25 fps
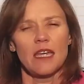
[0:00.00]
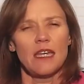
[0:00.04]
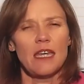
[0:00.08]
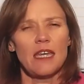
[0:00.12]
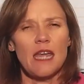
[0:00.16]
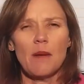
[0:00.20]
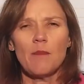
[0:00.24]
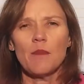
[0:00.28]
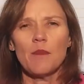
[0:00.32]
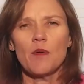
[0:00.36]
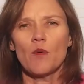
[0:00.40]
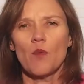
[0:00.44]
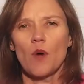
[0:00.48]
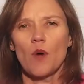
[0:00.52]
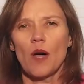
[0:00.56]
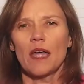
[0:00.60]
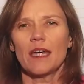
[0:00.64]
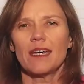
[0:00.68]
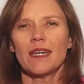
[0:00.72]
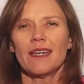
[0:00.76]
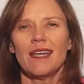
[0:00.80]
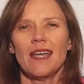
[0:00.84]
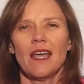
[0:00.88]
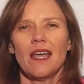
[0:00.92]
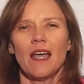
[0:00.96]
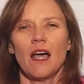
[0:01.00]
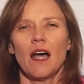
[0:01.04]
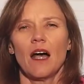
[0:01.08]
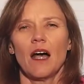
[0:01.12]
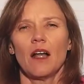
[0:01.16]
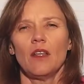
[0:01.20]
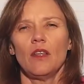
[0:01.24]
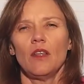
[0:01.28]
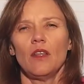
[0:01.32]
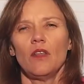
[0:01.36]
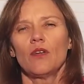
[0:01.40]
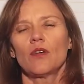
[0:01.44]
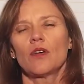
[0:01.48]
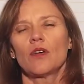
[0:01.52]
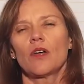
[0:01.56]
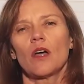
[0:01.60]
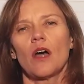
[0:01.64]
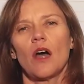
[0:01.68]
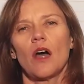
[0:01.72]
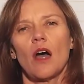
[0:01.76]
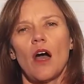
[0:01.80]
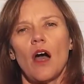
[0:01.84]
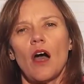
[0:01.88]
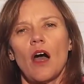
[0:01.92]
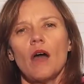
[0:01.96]
Number one,
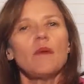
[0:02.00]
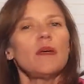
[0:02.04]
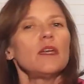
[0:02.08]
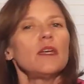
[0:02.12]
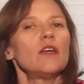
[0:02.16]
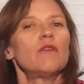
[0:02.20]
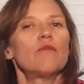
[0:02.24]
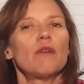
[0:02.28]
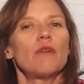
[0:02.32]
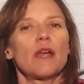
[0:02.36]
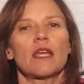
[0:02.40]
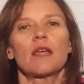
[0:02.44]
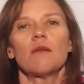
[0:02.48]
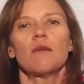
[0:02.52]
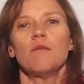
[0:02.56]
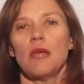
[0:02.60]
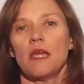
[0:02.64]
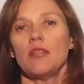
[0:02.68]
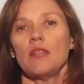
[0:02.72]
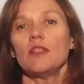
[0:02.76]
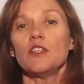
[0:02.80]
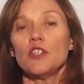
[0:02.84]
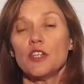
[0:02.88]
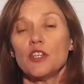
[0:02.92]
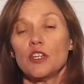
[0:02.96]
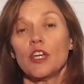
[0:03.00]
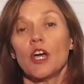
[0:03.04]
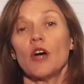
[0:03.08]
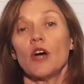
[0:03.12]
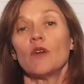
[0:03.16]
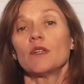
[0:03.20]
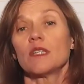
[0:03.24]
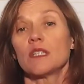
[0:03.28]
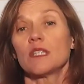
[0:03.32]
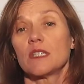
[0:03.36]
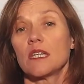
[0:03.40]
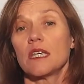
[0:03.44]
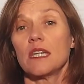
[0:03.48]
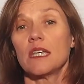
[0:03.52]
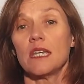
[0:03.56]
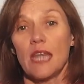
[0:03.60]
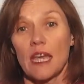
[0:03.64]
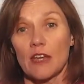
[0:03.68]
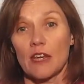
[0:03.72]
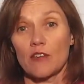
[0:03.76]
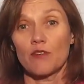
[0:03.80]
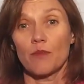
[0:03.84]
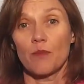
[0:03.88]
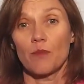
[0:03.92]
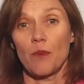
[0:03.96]
look, I'm going to recommend that you go and see a
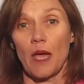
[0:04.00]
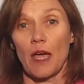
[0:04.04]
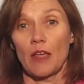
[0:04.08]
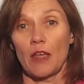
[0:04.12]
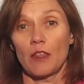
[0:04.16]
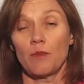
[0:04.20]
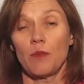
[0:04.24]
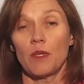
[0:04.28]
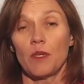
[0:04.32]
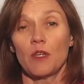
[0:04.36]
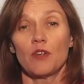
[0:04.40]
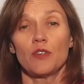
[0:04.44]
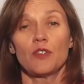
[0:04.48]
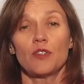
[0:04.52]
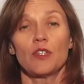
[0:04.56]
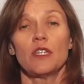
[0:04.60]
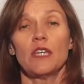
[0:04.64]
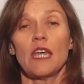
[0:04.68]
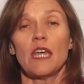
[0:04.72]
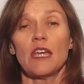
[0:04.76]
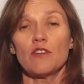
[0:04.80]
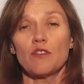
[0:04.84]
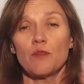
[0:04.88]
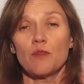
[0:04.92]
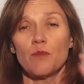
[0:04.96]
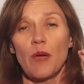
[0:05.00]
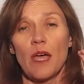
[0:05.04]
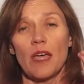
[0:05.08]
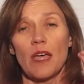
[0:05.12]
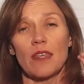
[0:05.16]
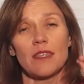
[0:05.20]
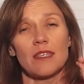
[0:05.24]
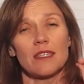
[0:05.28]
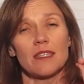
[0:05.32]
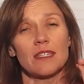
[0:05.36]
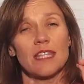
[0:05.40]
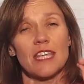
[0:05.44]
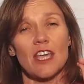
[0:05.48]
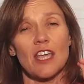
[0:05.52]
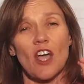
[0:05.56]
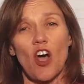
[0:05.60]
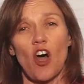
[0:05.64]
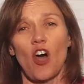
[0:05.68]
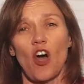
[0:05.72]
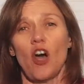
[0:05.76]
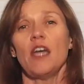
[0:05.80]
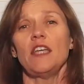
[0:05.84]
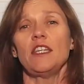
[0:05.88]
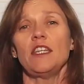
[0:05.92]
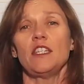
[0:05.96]
naturopath, because a naturopath is the
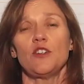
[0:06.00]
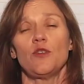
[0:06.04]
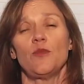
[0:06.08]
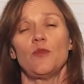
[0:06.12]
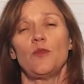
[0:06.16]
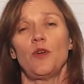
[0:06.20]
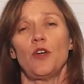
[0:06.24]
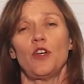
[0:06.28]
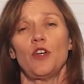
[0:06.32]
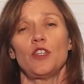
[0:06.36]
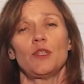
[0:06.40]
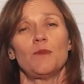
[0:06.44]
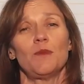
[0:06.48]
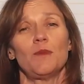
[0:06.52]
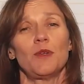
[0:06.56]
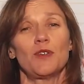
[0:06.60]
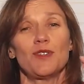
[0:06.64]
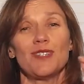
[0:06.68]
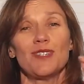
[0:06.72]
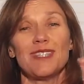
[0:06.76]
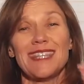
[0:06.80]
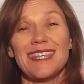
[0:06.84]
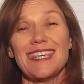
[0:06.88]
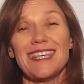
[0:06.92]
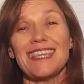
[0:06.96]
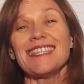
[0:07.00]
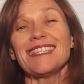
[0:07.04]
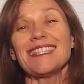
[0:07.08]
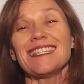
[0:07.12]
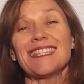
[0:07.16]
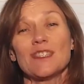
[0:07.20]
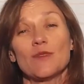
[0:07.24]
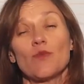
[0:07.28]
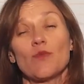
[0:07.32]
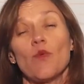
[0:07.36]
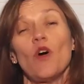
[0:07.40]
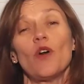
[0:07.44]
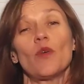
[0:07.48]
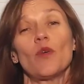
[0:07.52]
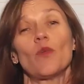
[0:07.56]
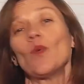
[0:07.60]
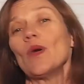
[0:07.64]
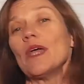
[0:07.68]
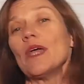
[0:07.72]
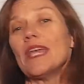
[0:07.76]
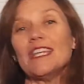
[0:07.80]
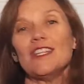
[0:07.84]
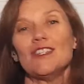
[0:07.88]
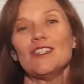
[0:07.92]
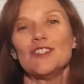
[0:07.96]
ideal person, because this is what
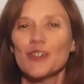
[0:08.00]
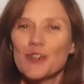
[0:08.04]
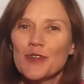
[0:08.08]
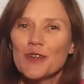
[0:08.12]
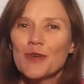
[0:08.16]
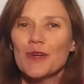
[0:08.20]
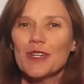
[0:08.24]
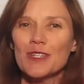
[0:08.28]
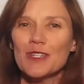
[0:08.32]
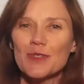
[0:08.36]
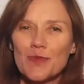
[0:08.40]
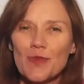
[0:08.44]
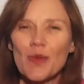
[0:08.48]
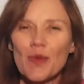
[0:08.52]
we do, is